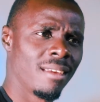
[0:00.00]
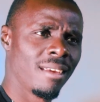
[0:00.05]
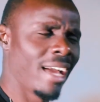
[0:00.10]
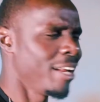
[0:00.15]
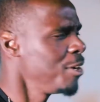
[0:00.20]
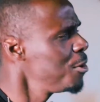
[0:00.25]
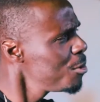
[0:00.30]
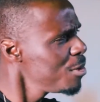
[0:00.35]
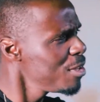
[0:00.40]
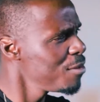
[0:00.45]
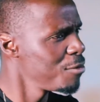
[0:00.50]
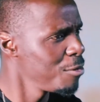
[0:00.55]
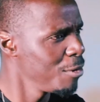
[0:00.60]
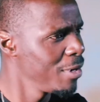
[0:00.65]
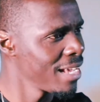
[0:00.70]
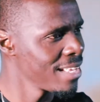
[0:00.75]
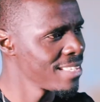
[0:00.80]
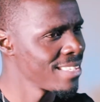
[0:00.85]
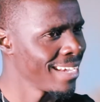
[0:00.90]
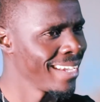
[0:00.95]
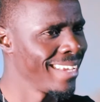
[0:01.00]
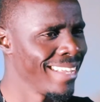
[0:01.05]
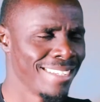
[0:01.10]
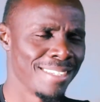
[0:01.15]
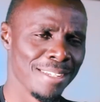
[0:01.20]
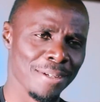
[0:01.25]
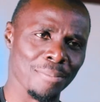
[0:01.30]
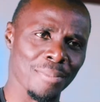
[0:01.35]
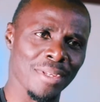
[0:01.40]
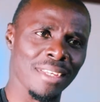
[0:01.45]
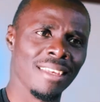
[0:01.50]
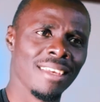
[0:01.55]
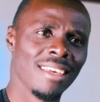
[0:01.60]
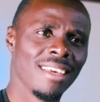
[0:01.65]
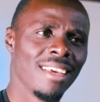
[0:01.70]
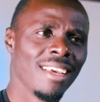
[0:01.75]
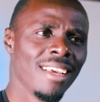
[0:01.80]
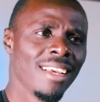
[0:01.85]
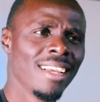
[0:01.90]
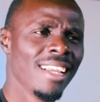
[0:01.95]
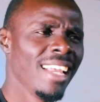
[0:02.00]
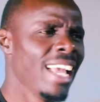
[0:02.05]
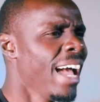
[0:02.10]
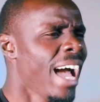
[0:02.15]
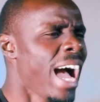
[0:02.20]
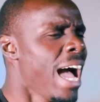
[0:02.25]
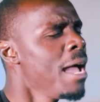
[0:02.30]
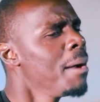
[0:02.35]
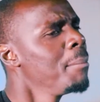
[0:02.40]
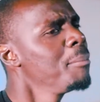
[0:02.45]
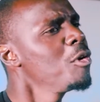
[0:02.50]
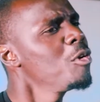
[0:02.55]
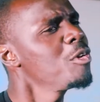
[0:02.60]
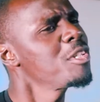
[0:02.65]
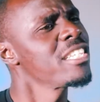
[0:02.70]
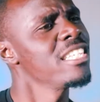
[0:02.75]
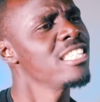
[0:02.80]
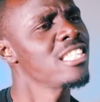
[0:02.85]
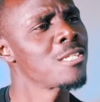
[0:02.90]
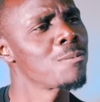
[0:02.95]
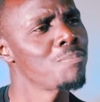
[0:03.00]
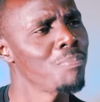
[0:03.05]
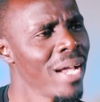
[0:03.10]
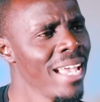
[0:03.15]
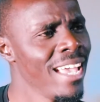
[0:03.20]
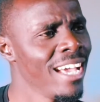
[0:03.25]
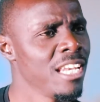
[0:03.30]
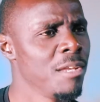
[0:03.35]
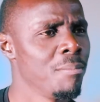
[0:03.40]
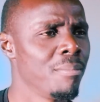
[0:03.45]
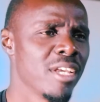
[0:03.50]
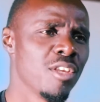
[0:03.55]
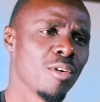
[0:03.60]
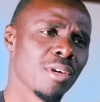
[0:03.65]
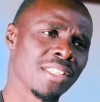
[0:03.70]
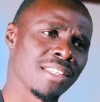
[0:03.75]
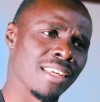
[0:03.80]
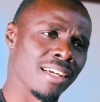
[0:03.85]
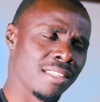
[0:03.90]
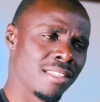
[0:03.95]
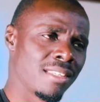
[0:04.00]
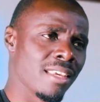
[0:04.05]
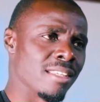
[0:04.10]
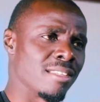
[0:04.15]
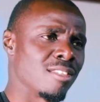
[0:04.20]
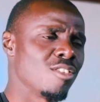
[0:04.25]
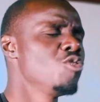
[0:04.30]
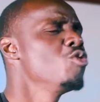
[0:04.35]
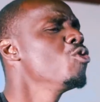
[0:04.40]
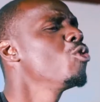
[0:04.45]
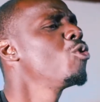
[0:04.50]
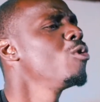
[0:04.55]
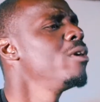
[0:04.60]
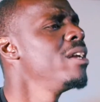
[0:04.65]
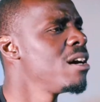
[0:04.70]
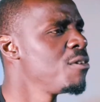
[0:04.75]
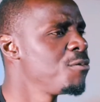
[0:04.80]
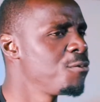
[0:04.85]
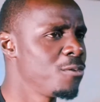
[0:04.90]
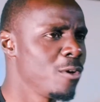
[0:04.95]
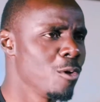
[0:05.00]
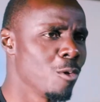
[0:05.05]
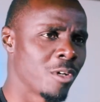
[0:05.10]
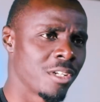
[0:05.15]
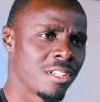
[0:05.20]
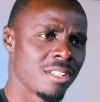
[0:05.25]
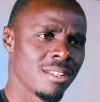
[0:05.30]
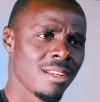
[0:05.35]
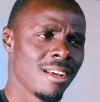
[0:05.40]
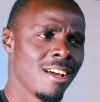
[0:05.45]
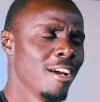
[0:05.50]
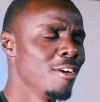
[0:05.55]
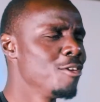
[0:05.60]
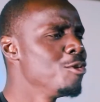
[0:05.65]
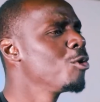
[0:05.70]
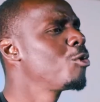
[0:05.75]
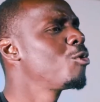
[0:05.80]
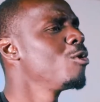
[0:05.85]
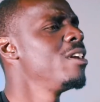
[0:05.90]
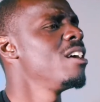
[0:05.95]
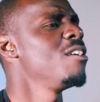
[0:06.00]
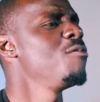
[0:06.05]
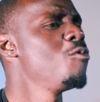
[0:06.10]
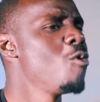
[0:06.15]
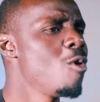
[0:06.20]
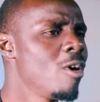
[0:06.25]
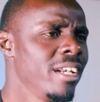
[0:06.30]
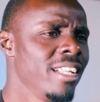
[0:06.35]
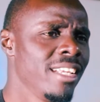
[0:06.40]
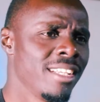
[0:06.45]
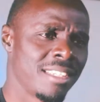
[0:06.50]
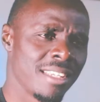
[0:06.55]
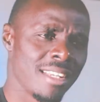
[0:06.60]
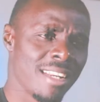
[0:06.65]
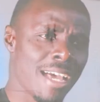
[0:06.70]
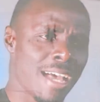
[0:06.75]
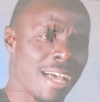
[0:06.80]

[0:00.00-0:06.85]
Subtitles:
I don't know if you guys are getting me. I am not inspired by your success. You could have fluked. You could have won it in